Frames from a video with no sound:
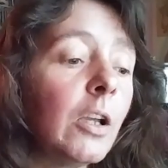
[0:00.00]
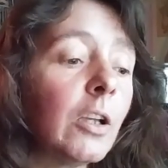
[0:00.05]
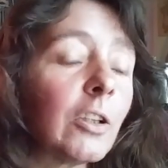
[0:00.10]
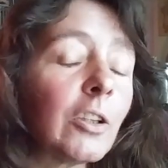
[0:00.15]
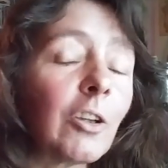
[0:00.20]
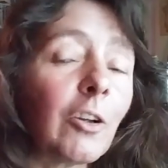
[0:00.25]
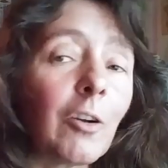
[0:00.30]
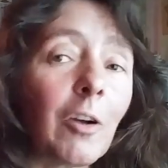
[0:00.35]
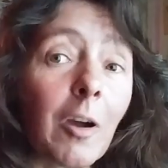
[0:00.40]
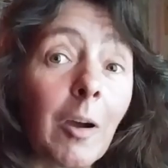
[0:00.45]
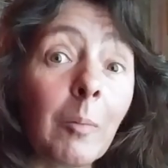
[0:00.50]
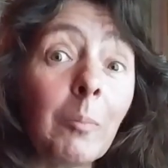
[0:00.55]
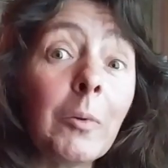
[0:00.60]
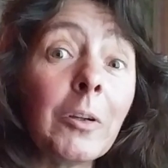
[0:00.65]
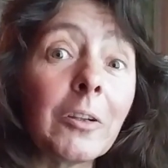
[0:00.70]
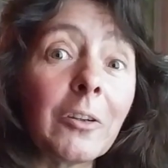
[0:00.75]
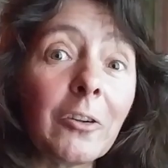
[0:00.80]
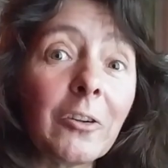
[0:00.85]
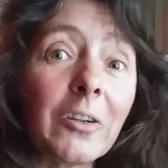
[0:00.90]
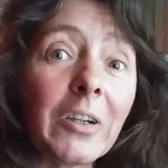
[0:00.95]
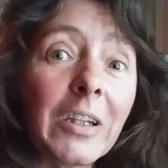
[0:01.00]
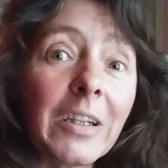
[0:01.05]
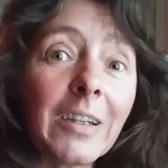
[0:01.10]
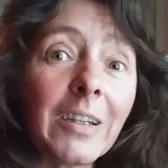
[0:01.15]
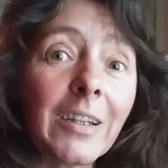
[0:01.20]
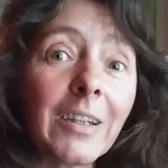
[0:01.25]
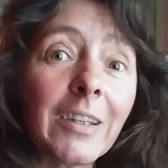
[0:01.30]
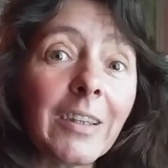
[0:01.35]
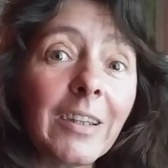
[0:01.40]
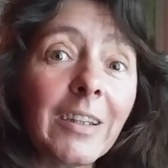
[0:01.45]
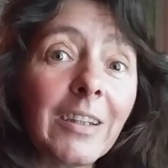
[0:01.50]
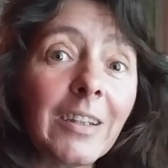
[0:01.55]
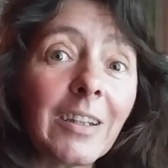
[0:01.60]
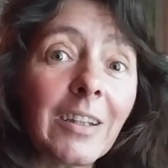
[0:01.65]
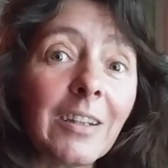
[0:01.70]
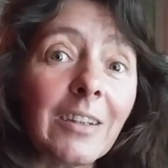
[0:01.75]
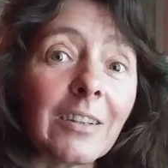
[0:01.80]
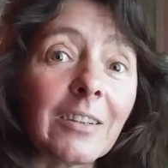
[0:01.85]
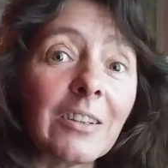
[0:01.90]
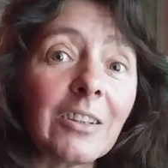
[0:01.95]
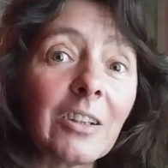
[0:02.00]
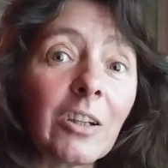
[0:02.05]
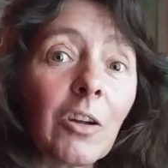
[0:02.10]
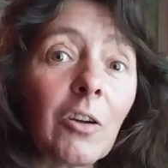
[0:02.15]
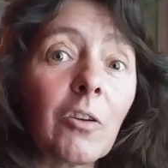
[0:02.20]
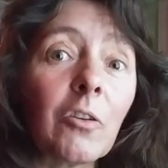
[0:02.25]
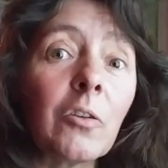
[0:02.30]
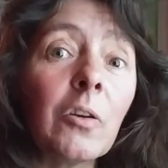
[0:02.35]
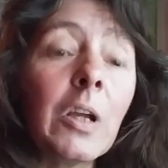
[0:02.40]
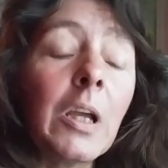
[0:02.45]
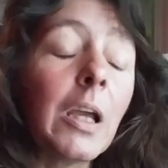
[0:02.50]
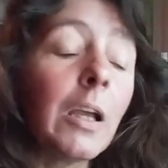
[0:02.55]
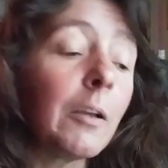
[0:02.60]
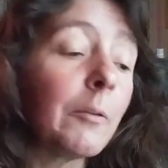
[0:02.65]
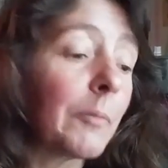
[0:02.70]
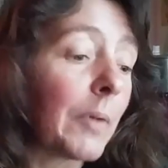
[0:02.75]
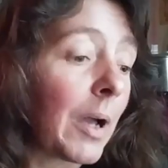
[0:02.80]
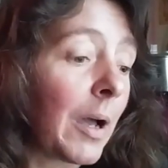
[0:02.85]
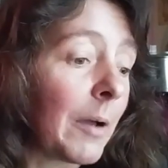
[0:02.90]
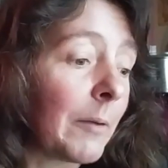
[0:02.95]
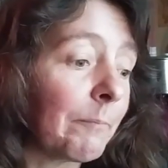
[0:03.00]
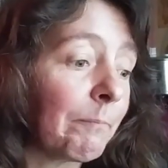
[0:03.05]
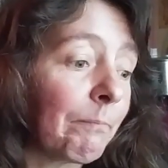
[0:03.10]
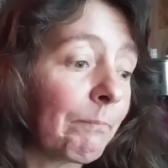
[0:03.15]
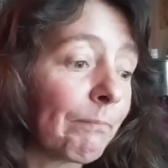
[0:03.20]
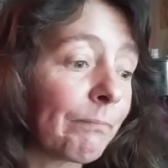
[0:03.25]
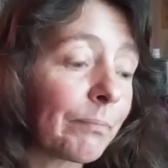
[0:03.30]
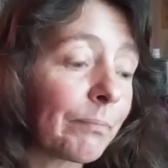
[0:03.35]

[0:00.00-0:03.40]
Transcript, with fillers: So I'm going to go ahead and get these in. So um,